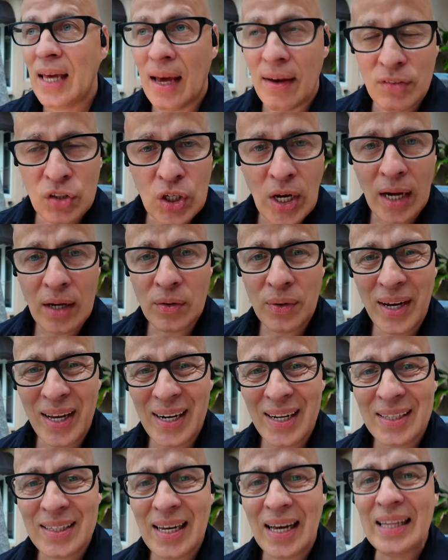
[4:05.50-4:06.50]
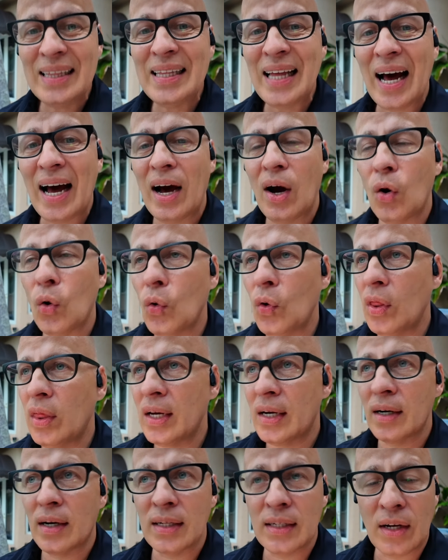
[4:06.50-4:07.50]
they have generated, and now
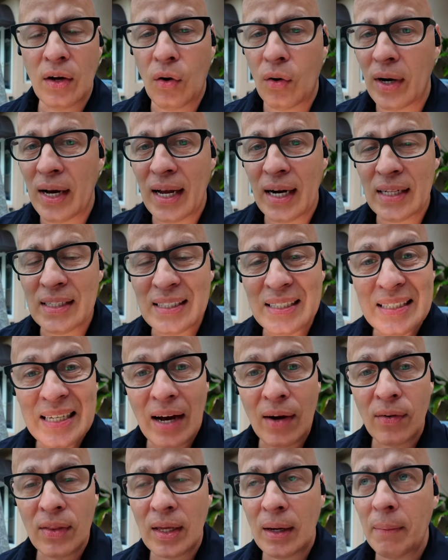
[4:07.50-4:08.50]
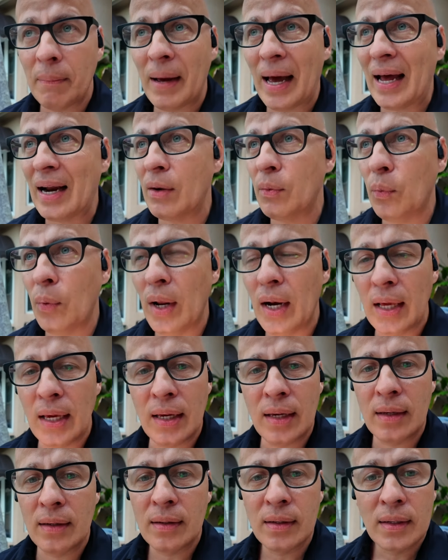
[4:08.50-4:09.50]
they're going to go ahead and sell them at
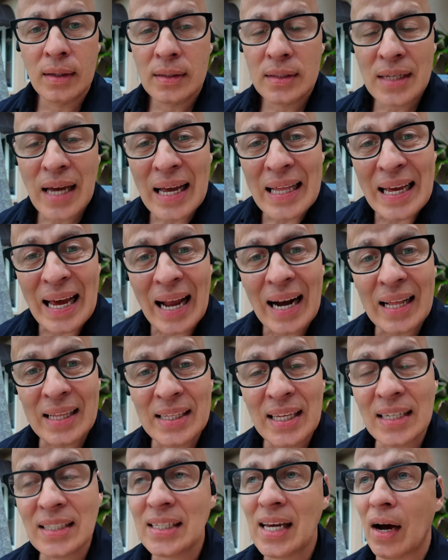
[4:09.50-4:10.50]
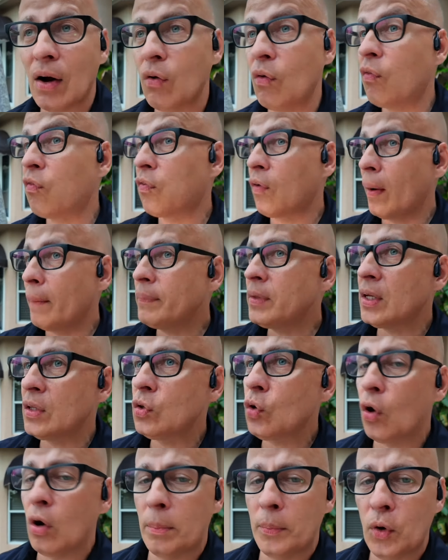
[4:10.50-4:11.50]
a discount from the
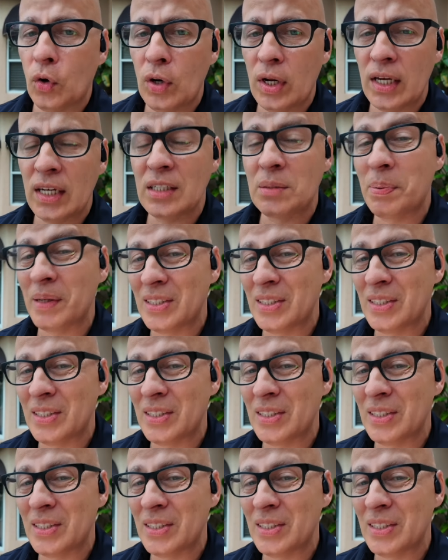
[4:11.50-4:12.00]
normal leads,